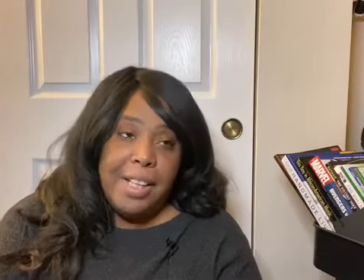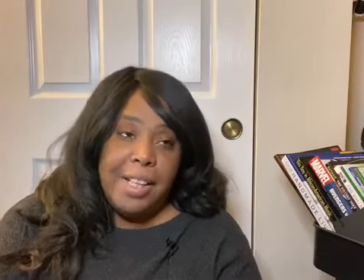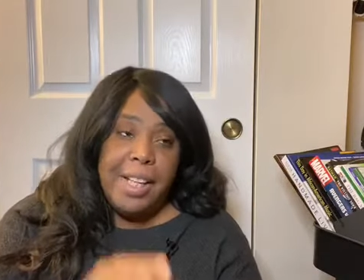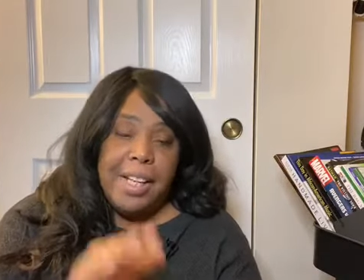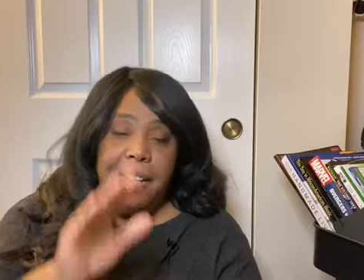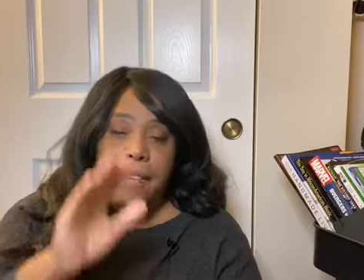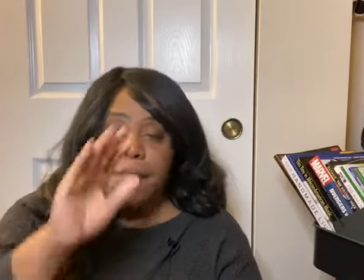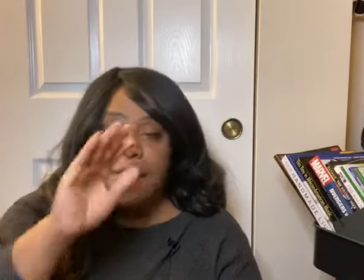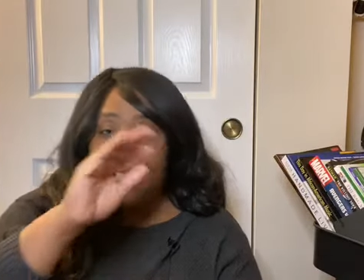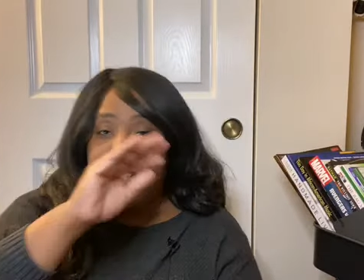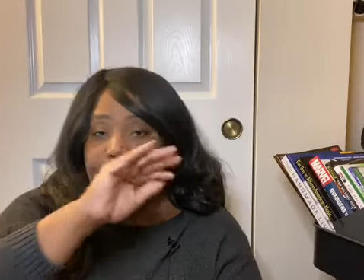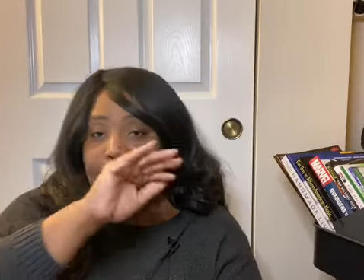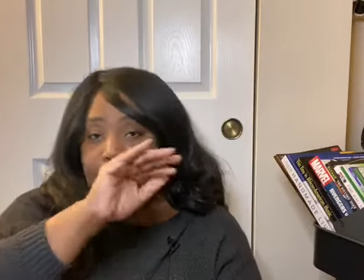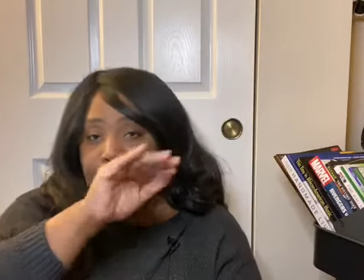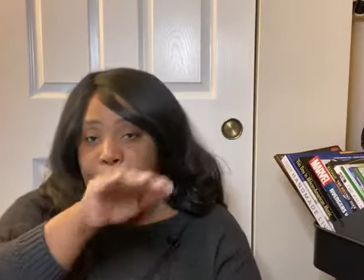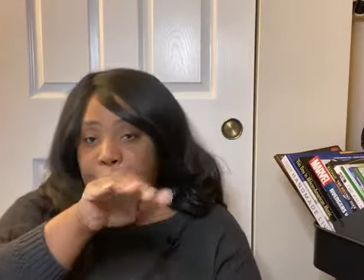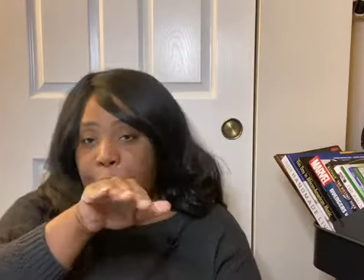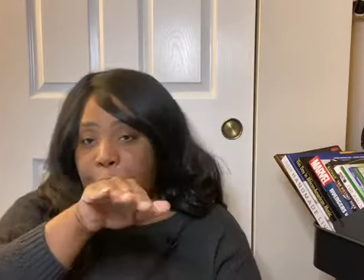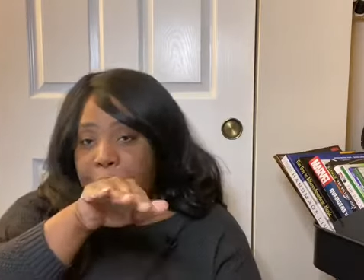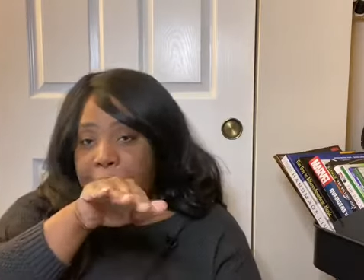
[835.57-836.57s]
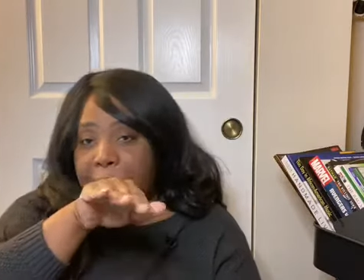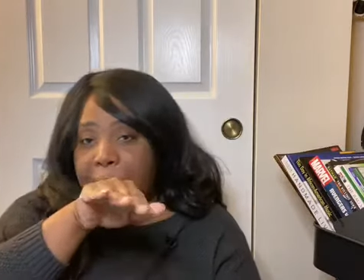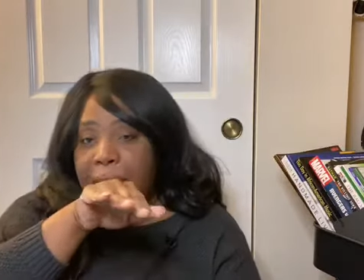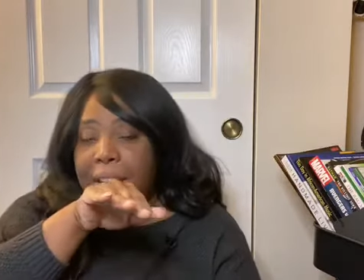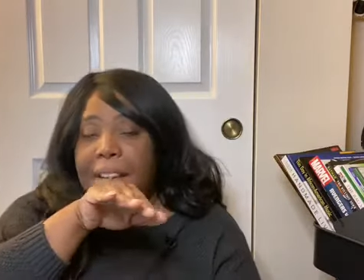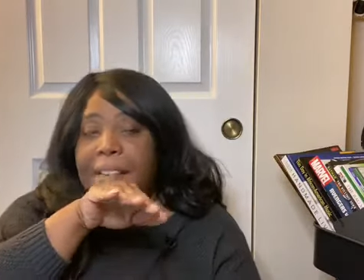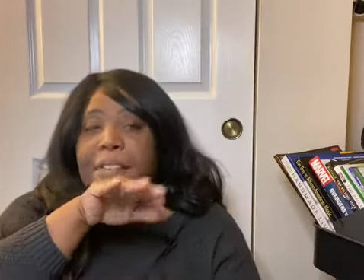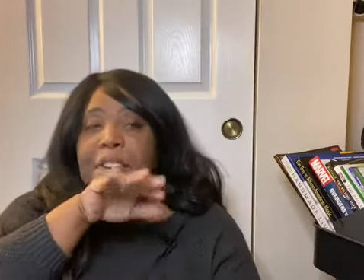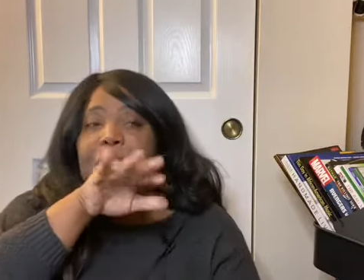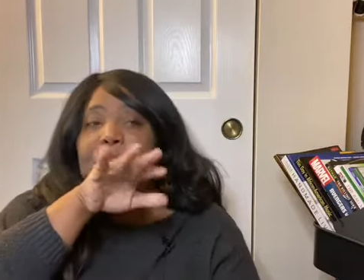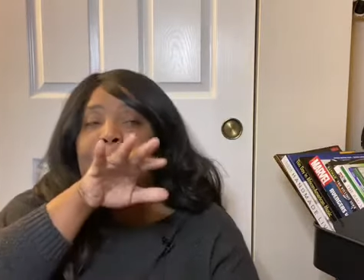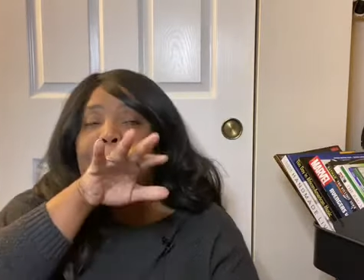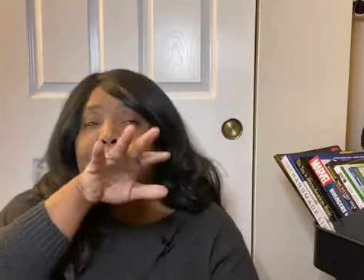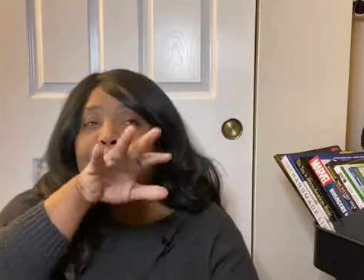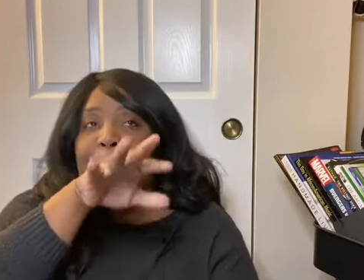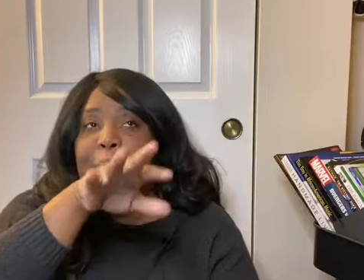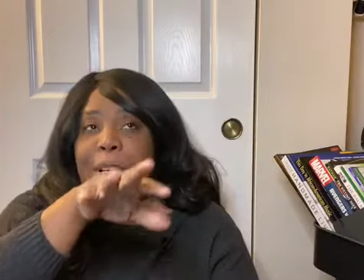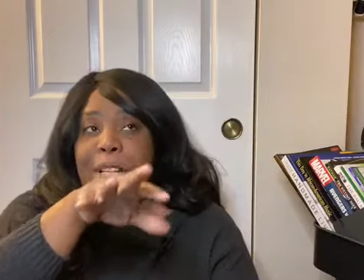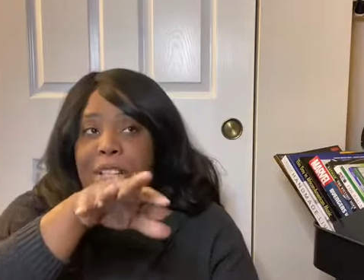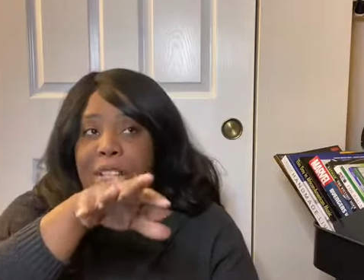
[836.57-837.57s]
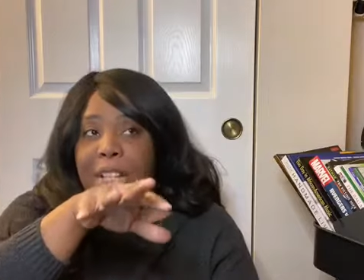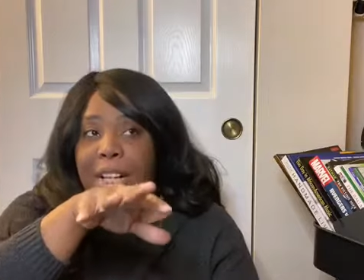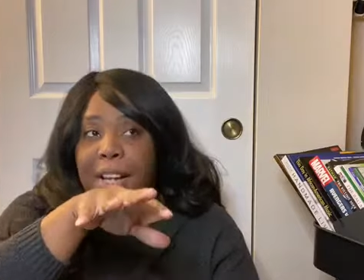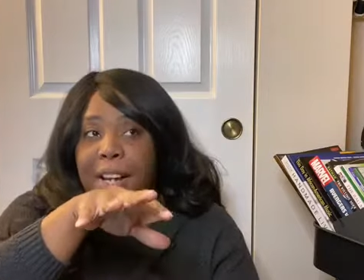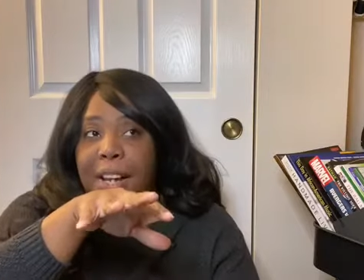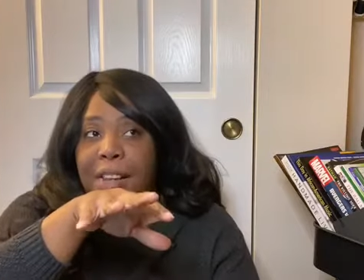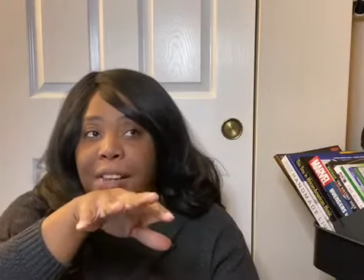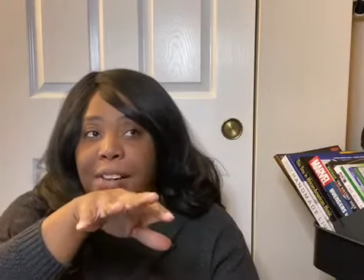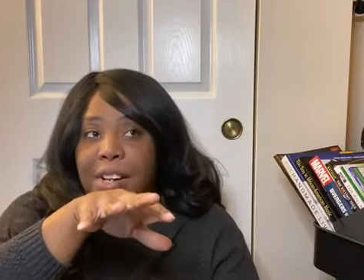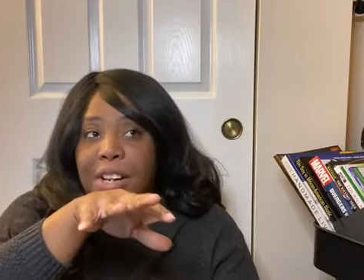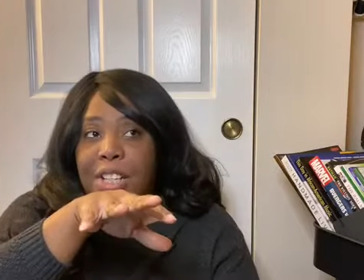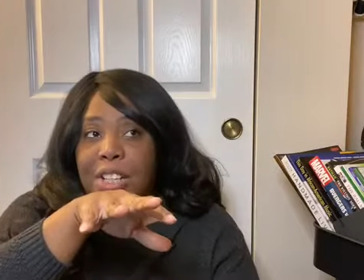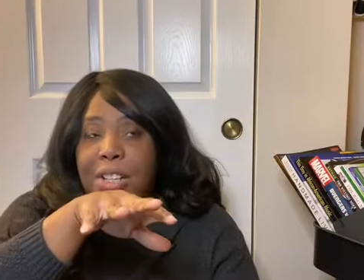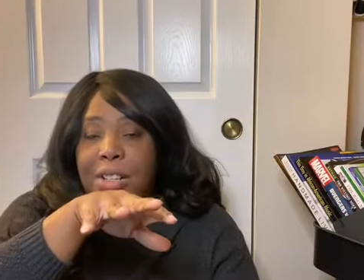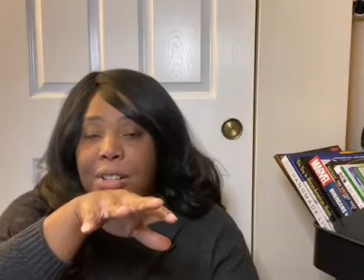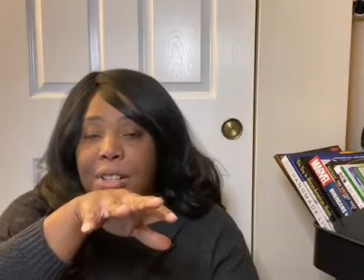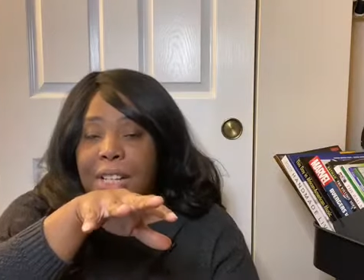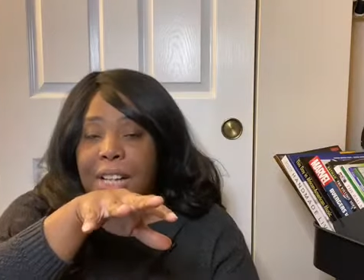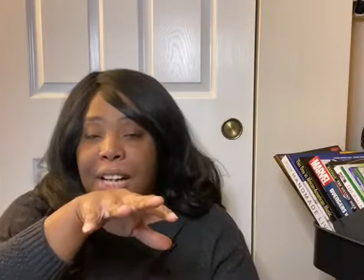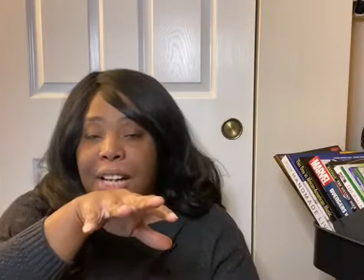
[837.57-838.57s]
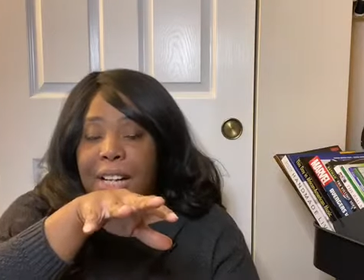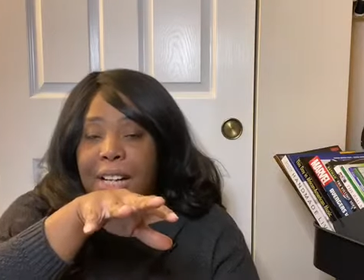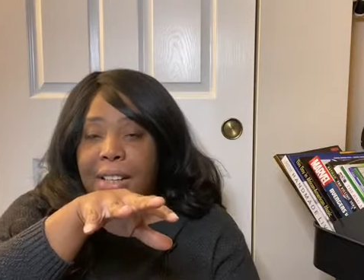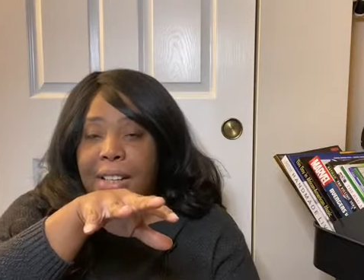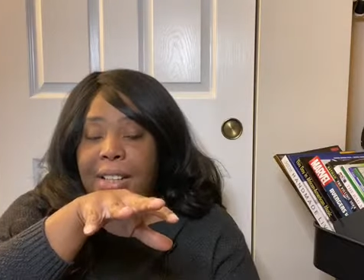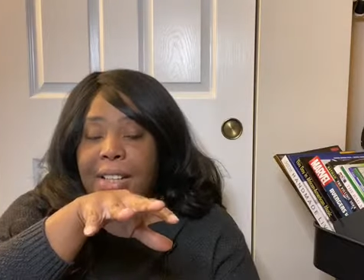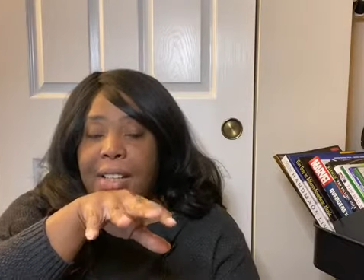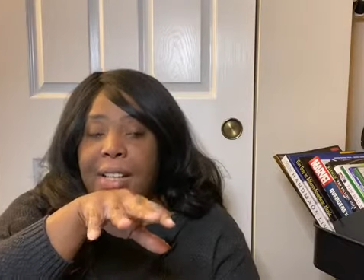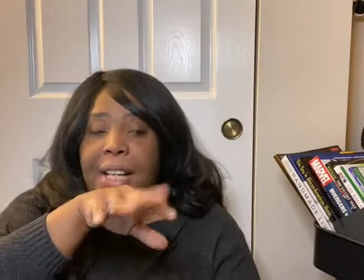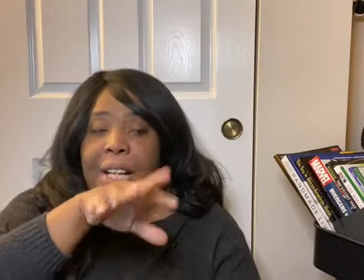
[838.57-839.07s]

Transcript: like if it's in the morning, like if you're doing brunch together as your date,